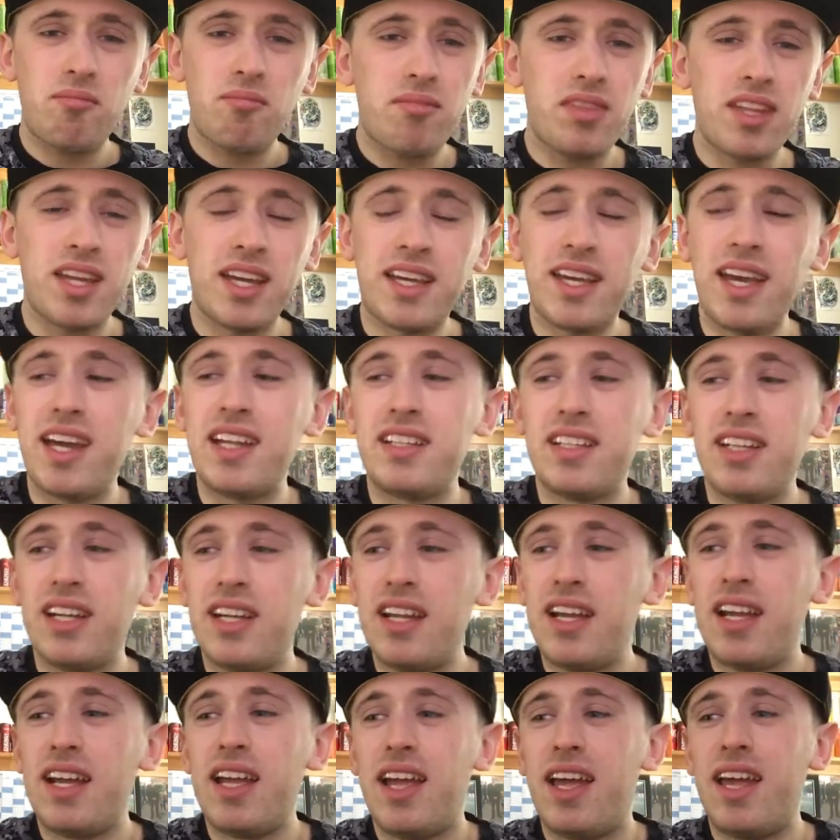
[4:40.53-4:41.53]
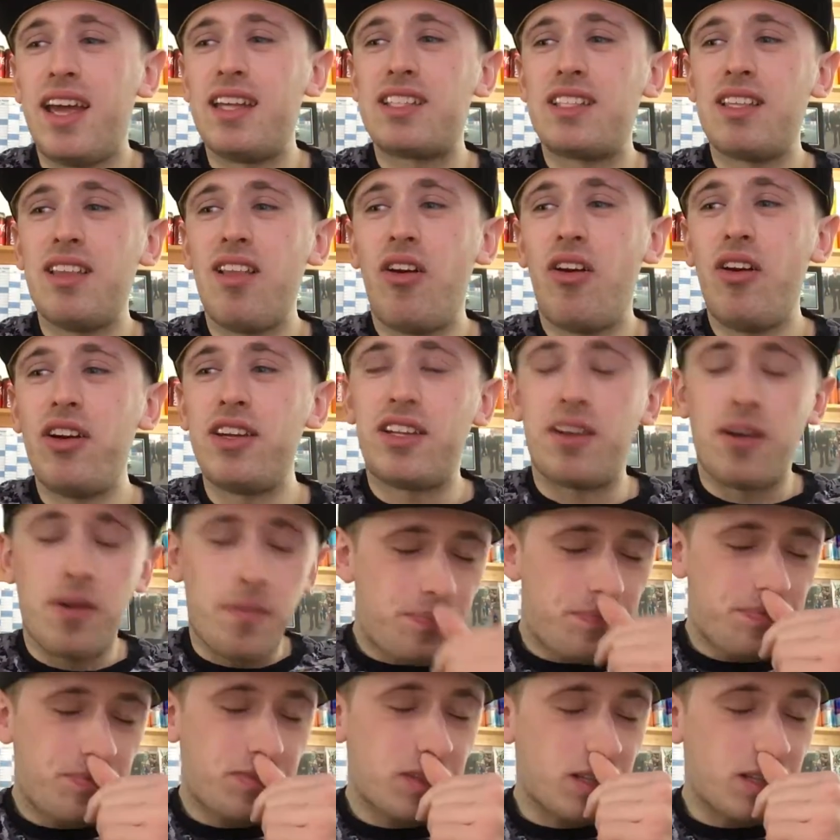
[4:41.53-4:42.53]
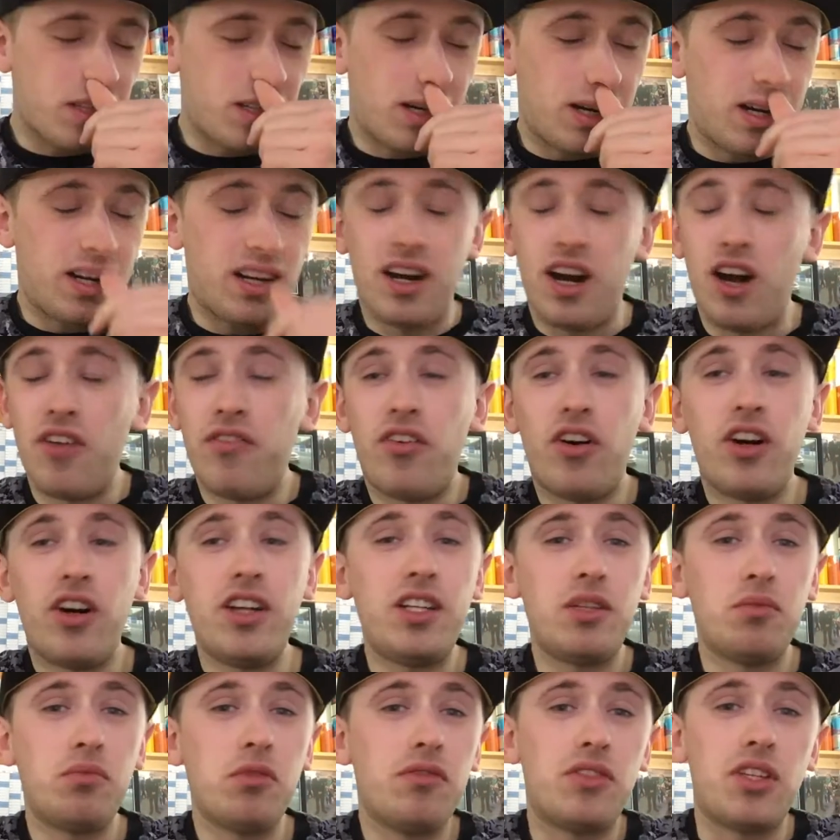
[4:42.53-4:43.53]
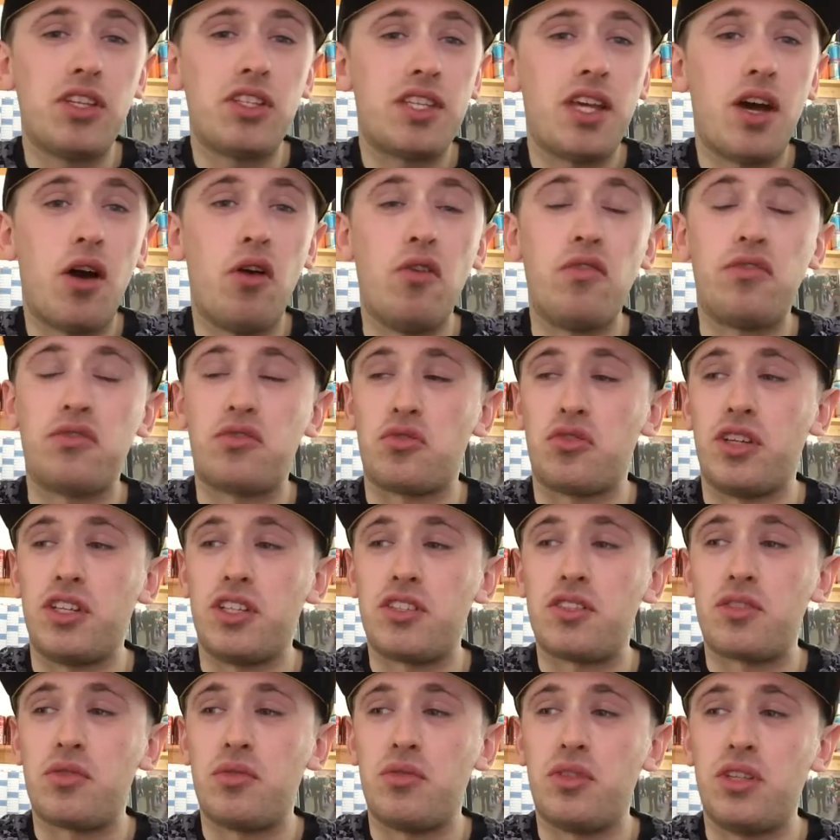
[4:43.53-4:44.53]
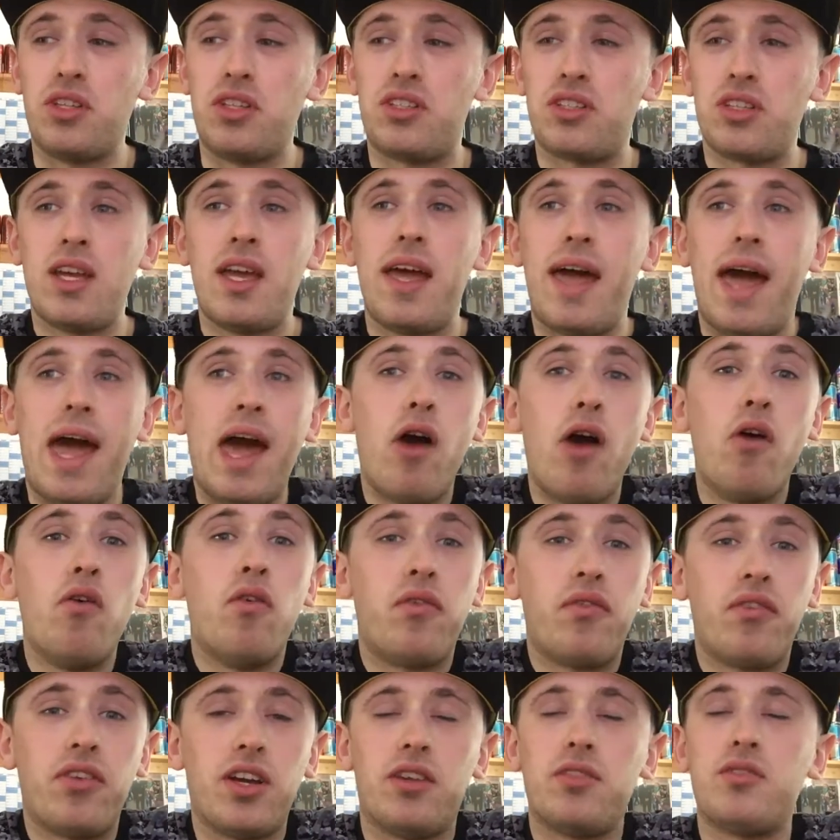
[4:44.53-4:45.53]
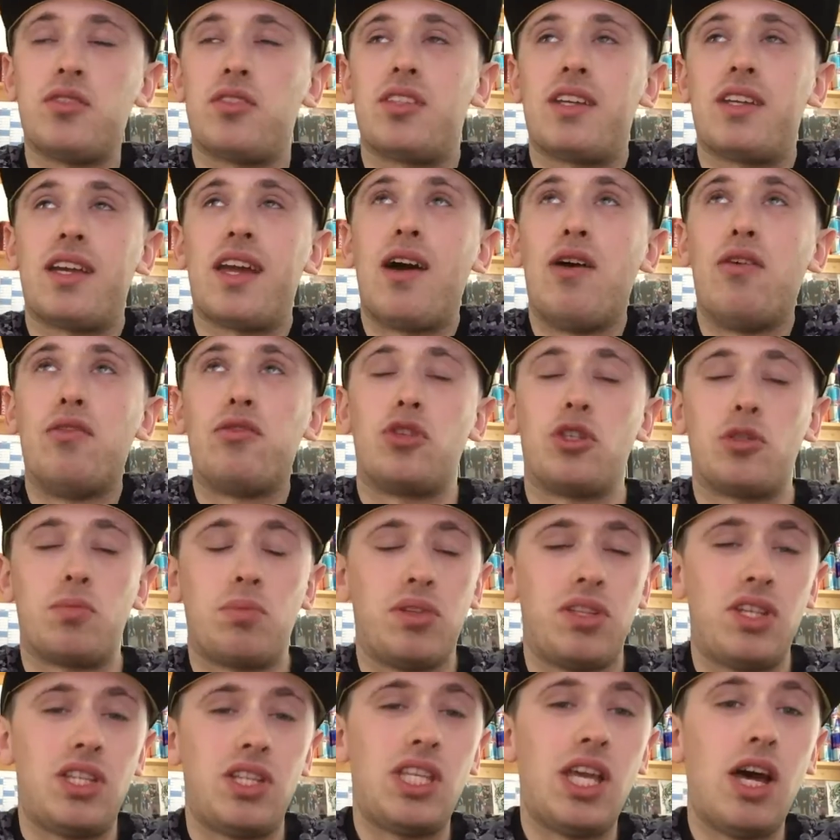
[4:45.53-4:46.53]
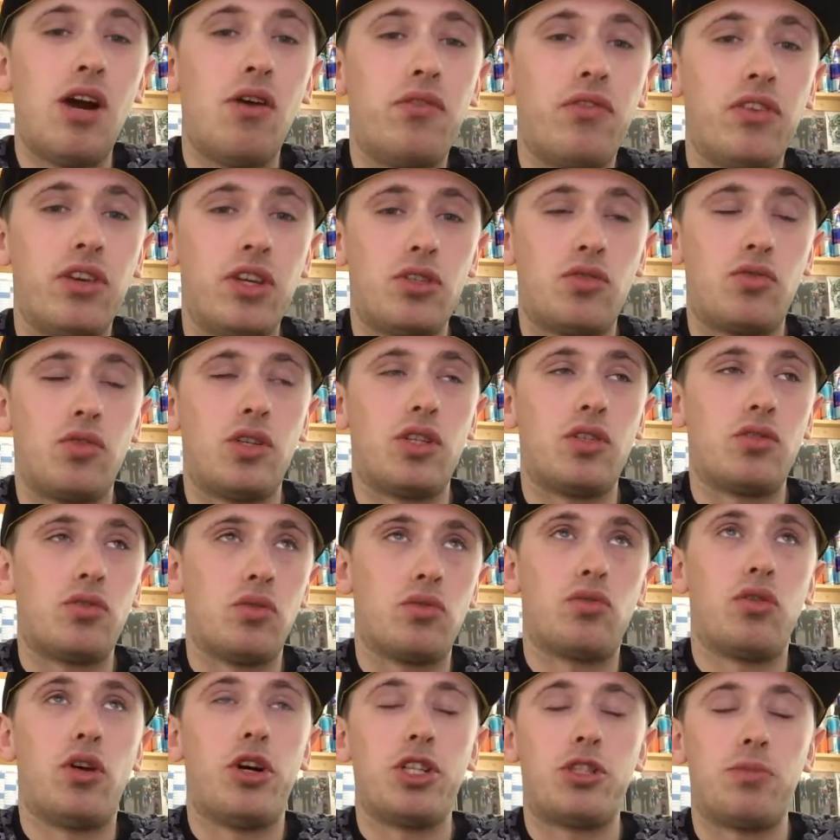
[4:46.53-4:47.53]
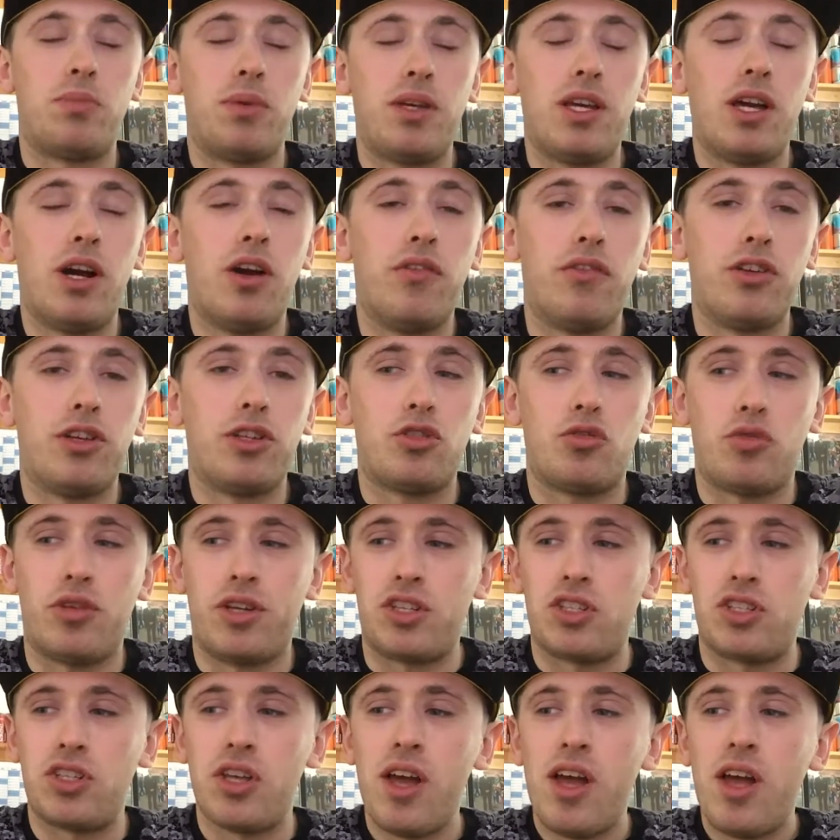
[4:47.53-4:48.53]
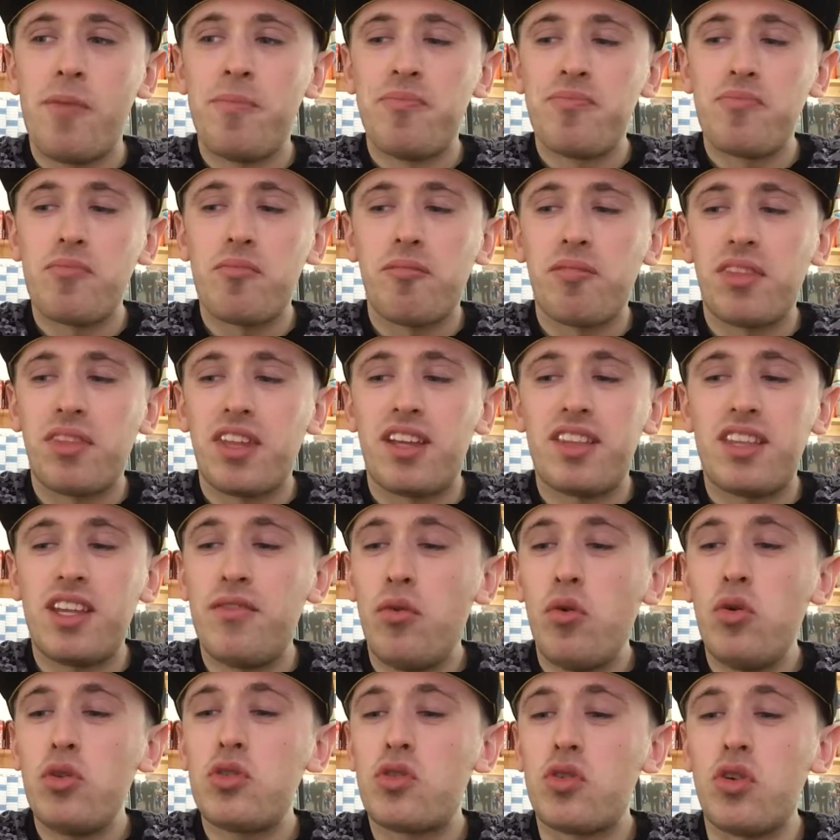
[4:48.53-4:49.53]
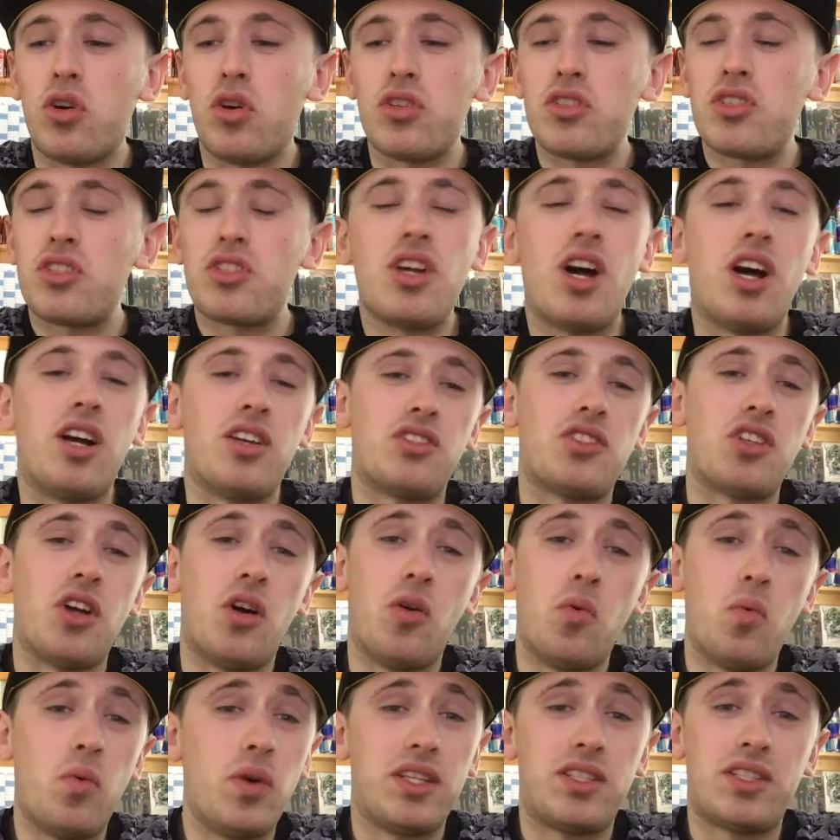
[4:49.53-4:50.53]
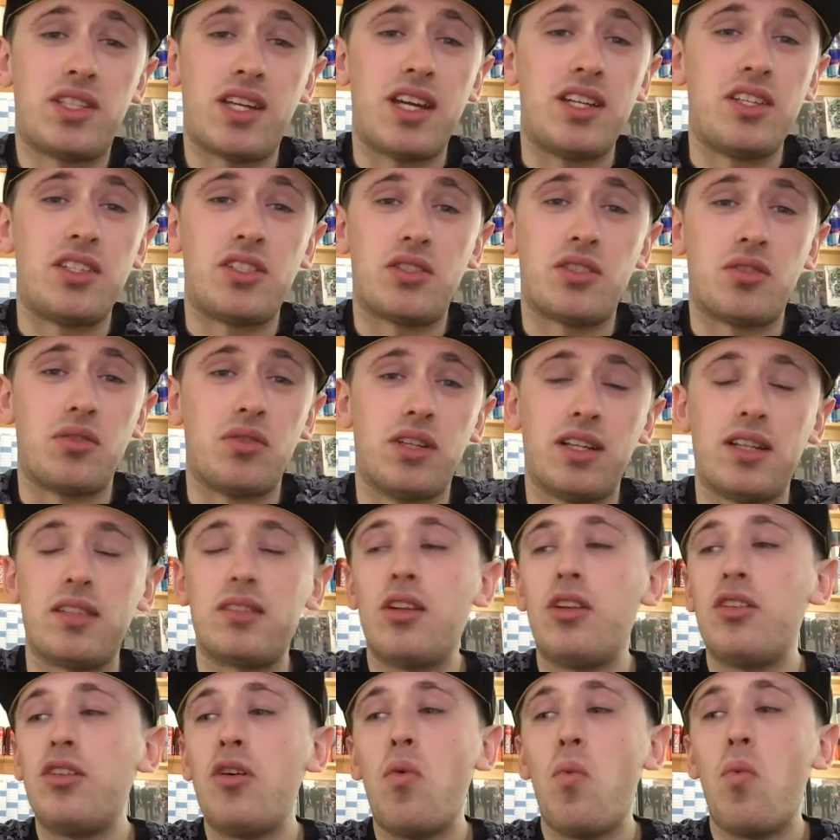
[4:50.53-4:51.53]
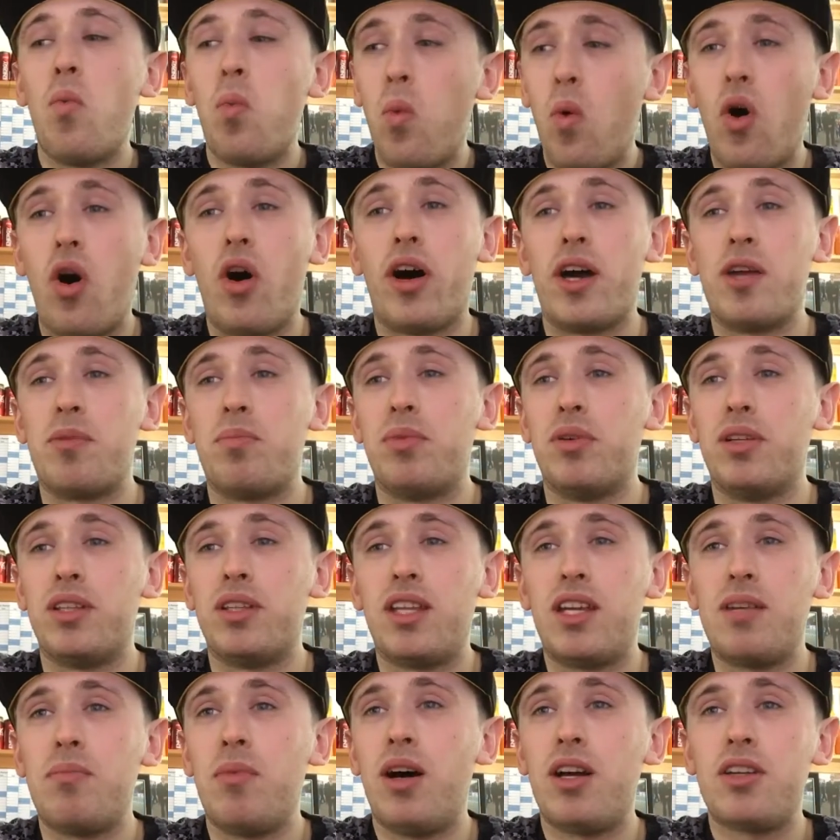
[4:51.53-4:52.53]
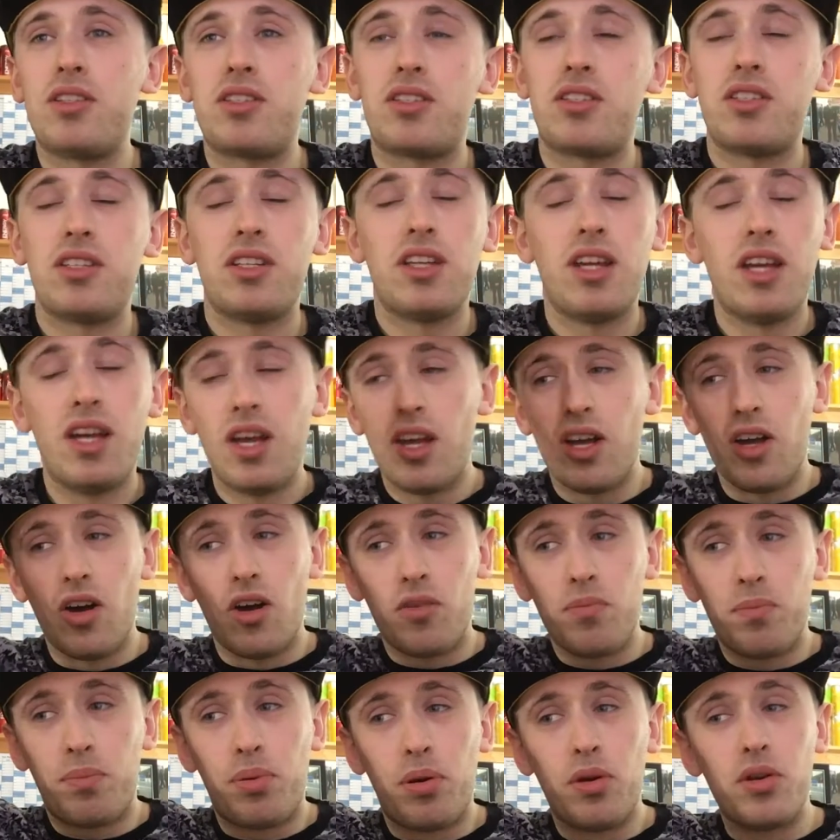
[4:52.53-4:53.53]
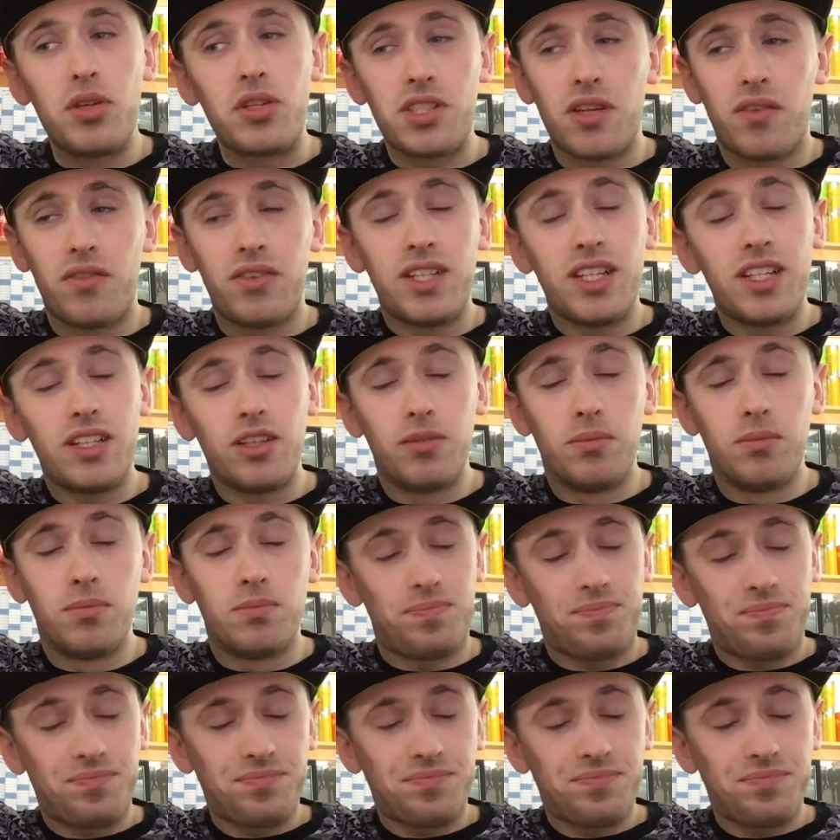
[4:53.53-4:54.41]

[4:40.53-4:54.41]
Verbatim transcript: Again, it's like, I find it with these health drinks or these healthy, I don't say health drinks, but these healthier drinks or try to be healthier drinks. They've always got such a weird taste to it. I don't know why, but they must put something in them